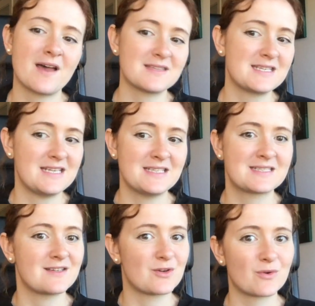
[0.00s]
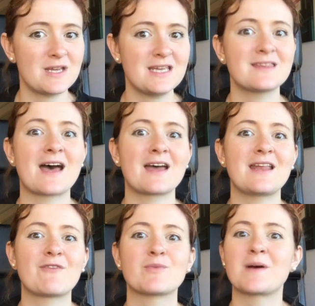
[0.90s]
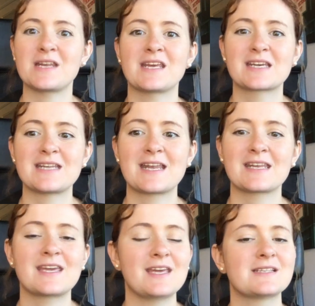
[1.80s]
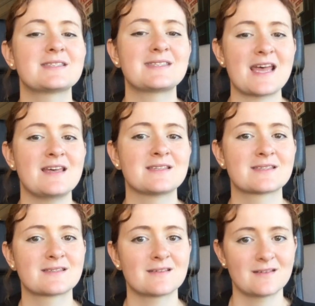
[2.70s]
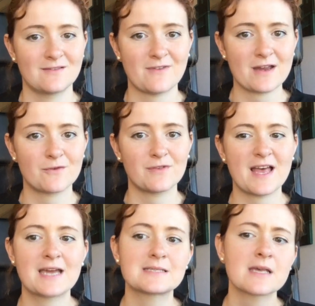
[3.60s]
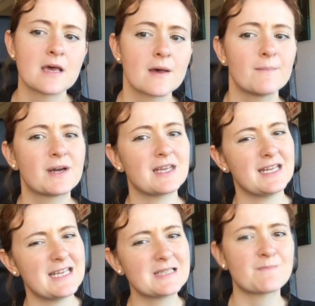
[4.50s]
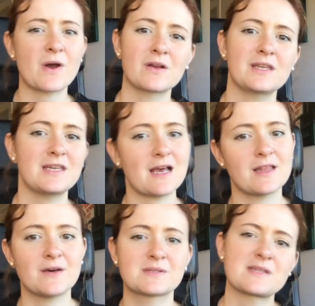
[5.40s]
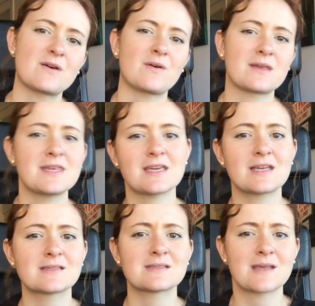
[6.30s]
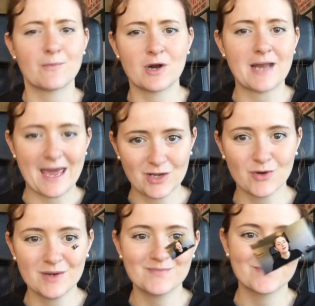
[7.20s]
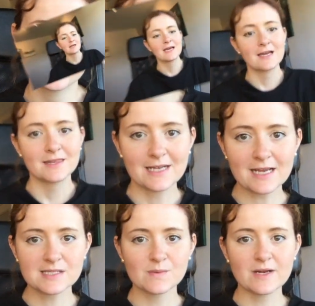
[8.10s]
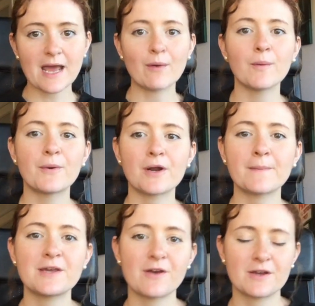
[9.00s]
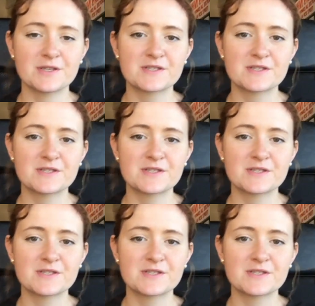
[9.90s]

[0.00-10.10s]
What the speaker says: Didn't agree that everybody in Connecticut says fireflies, but it is partly yellow, so I think it's somewhat accurate. The next one I will put up here on the